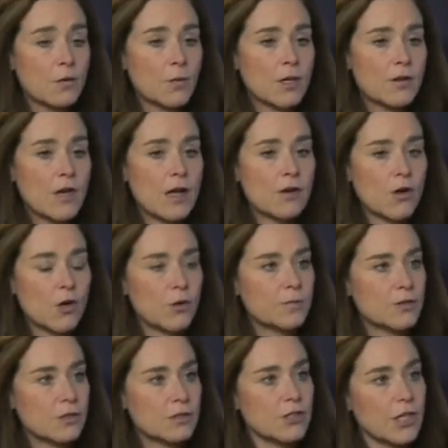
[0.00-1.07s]
We kind of
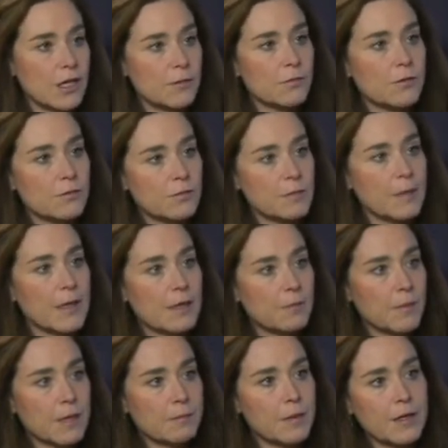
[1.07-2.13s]
hoped the chamber
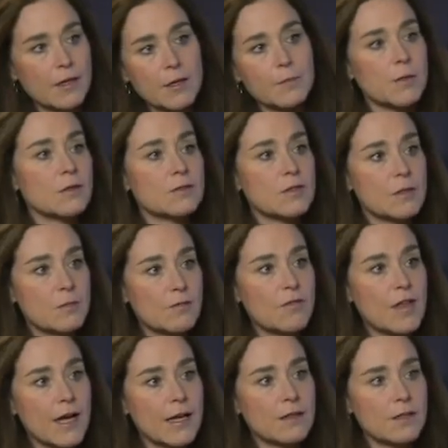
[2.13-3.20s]
Remain might pick up on some
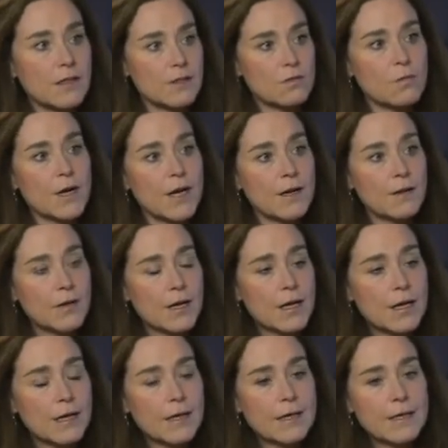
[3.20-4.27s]
of that as well.
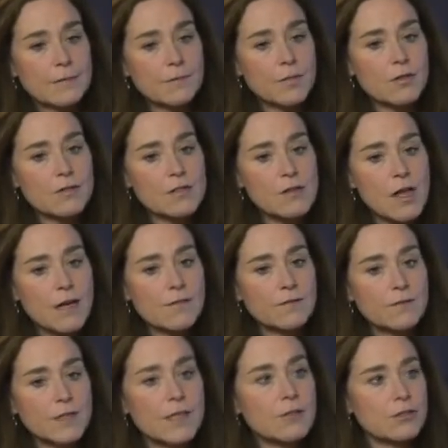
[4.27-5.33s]
There's a lot of
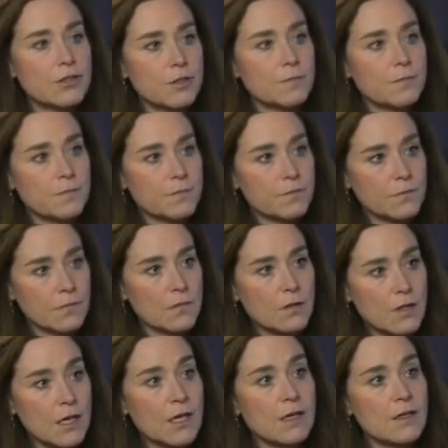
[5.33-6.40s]
leadership
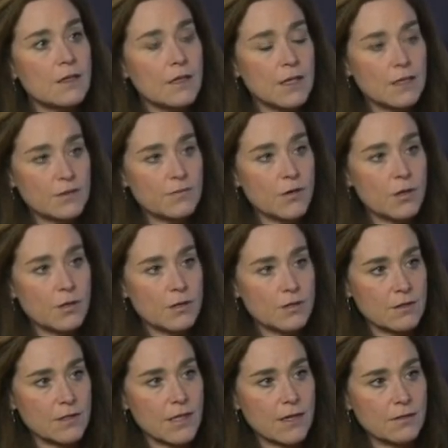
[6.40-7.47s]
need as far
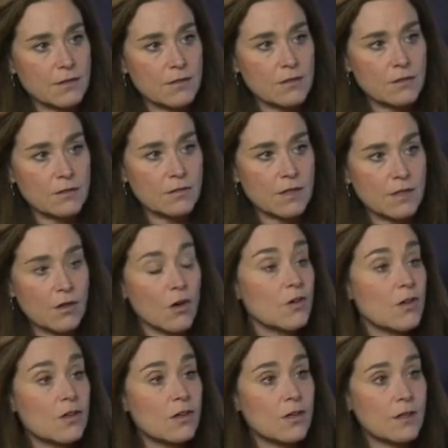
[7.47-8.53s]
as the town's concerned
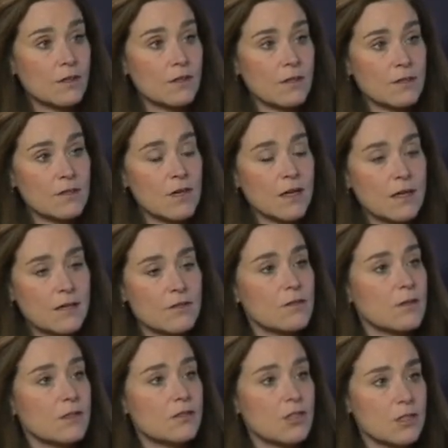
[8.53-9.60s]
that is not
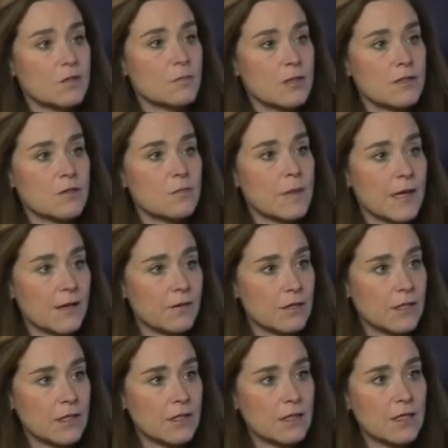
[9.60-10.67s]
necessarily just
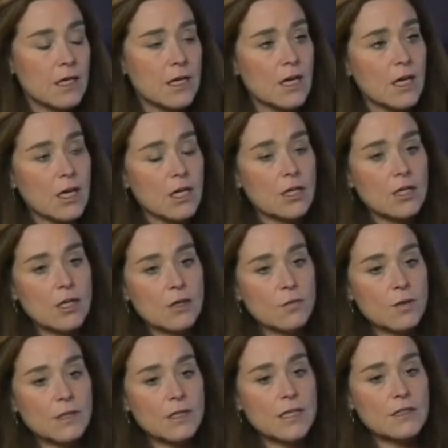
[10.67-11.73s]
municipality. And you know,
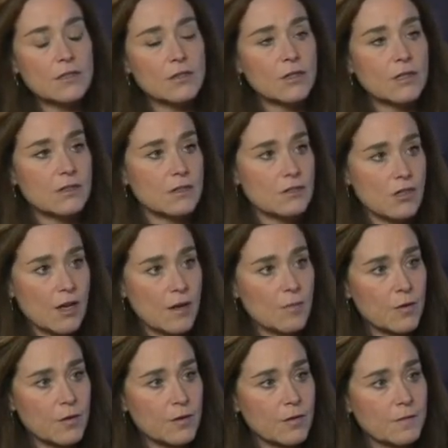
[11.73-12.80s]
one needs to look at the
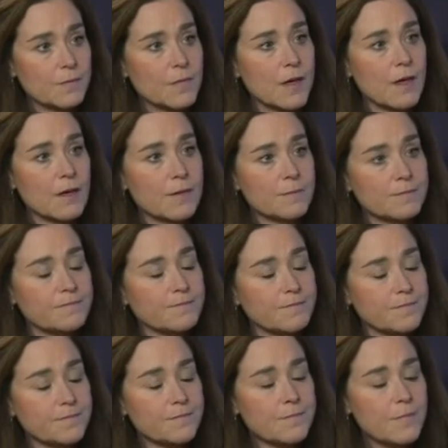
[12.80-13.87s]
chamber. But
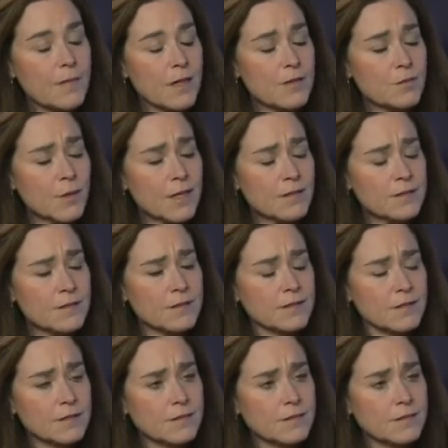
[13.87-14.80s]
who in the town was